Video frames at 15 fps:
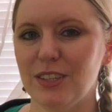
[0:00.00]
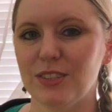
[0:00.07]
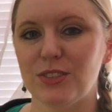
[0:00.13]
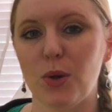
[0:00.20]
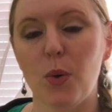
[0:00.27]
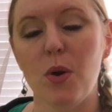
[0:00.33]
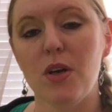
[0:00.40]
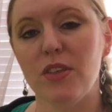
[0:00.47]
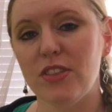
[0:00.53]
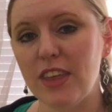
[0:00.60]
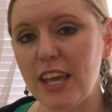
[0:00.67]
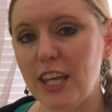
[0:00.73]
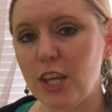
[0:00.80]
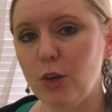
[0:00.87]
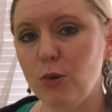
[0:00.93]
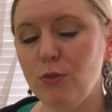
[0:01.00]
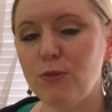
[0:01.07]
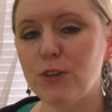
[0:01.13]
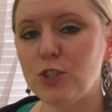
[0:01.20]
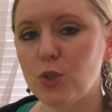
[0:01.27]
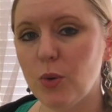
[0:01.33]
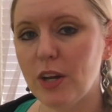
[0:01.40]
So thank you
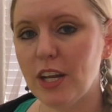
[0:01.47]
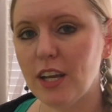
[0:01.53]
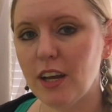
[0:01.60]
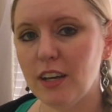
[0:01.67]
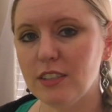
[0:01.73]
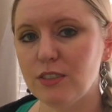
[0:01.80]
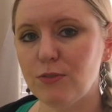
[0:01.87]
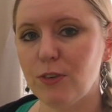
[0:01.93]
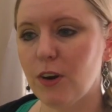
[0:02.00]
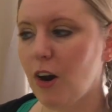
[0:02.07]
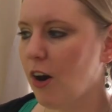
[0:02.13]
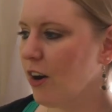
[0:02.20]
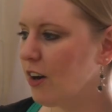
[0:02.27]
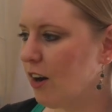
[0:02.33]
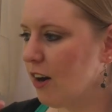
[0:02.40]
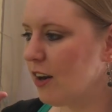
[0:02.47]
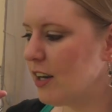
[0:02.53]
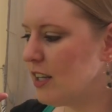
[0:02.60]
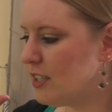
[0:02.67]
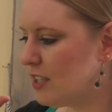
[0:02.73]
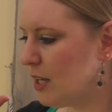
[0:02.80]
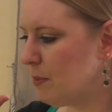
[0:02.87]
for joining us for our
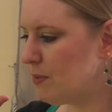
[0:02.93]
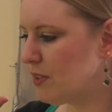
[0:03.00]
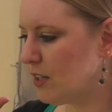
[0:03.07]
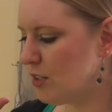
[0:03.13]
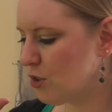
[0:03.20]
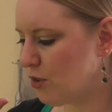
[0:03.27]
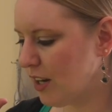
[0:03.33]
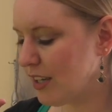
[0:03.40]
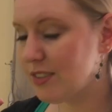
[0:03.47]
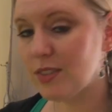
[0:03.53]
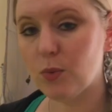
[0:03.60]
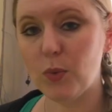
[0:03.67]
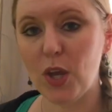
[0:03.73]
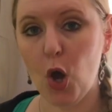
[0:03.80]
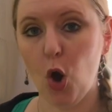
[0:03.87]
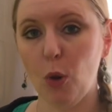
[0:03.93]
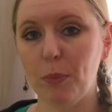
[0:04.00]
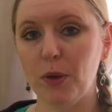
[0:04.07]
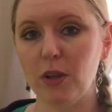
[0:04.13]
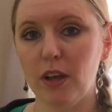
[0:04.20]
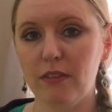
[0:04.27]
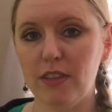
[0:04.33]
garden tips and tricks. We hope
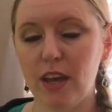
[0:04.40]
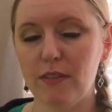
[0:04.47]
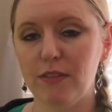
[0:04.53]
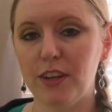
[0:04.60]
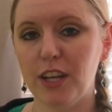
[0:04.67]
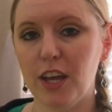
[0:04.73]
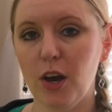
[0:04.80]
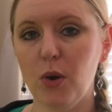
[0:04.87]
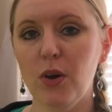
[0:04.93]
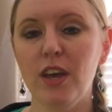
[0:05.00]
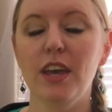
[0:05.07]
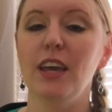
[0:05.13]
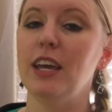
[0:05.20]
you loved that video.